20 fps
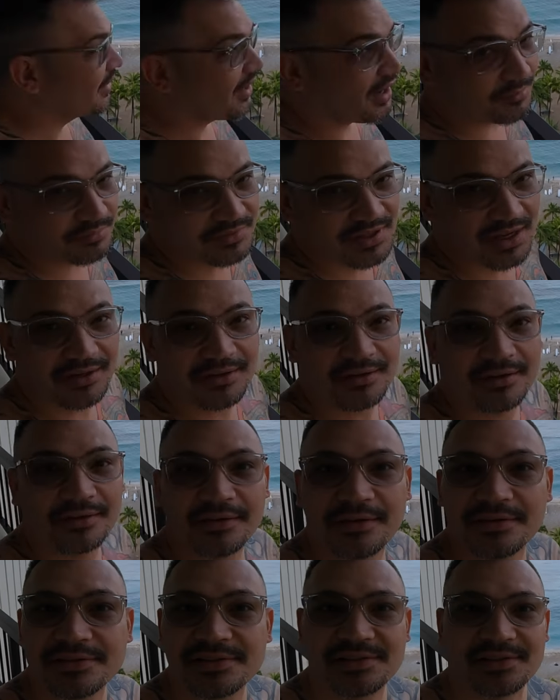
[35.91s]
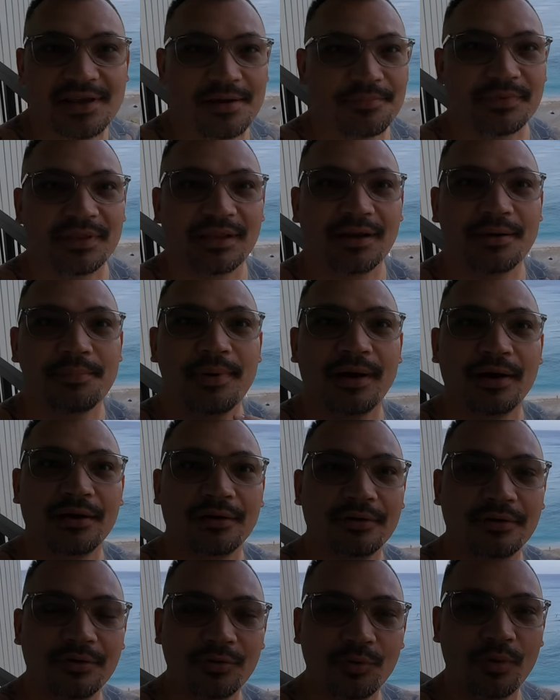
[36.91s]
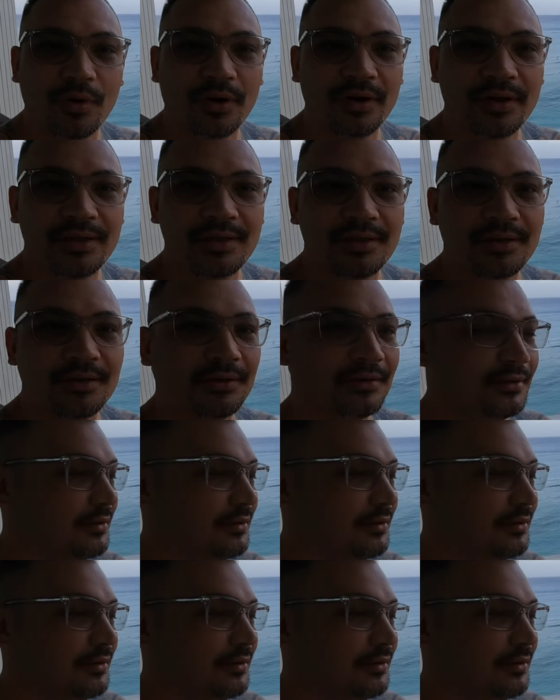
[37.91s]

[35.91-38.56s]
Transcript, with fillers: I'm telling you, there's something about Hawaii.